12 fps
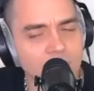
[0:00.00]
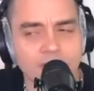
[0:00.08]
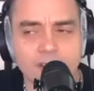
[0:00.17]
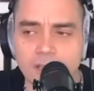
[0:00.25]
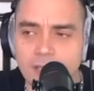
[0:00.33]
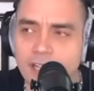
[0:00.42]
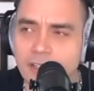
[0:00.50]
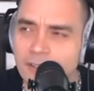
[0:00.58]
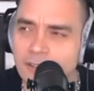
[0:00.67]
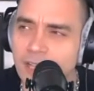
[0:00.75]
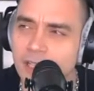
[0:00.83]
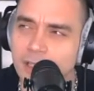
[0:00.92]
because like you
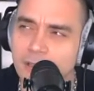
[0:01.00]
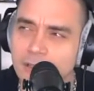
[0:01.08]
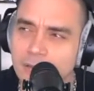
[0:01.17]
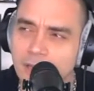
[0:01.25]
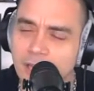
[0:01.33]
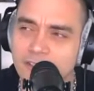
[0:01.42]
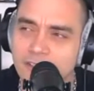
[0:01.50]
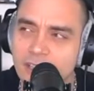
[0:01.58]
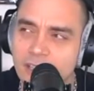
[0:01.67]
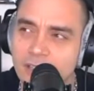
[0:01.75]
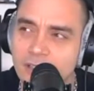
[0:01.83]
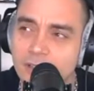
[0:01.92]
say,
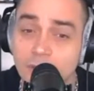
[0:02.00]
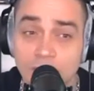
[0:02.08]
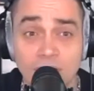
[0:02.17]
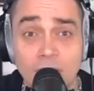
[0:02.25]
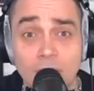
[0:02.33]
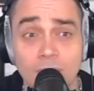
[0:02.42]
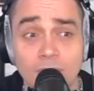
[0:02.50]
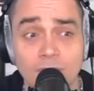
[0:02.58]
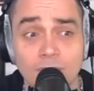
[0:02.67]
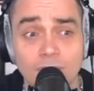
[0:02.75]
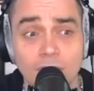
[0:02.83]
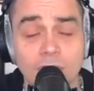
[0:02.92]
AG
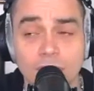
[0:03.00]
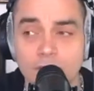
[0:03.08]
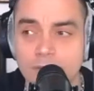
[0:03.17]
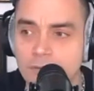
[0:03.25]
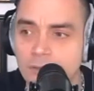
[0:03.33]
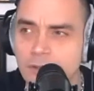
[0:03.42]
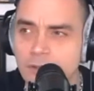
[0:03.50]
yourselves, you're